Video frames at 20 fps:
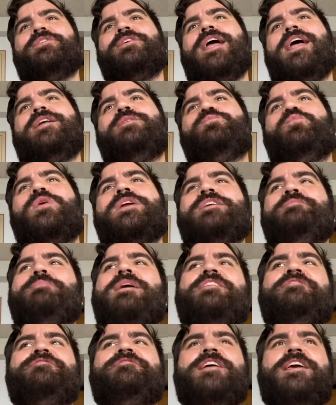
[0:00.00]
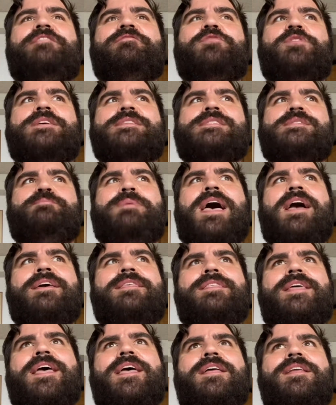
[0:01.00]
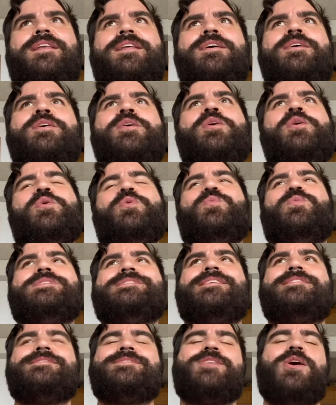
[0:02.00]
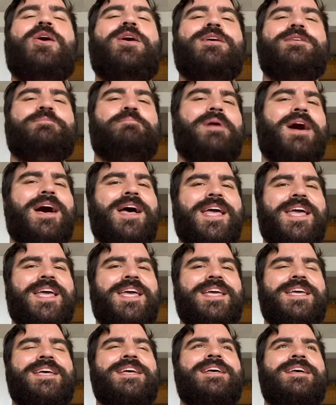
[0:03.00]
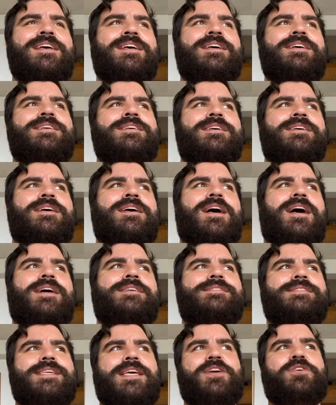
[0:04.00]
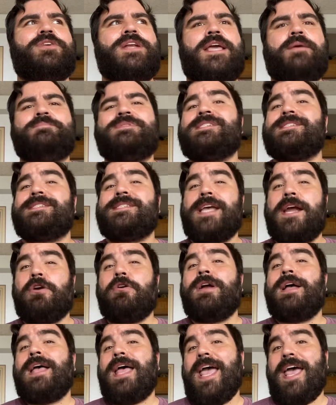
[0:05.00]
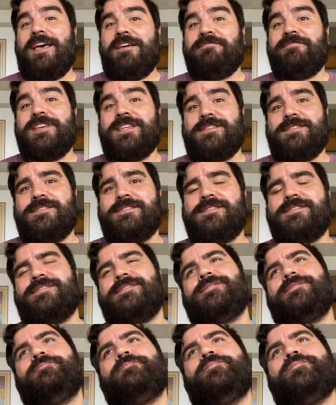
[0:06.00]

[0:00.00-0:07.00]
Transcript: And one of my favorites back then was a song by a singer named Sarah Evans.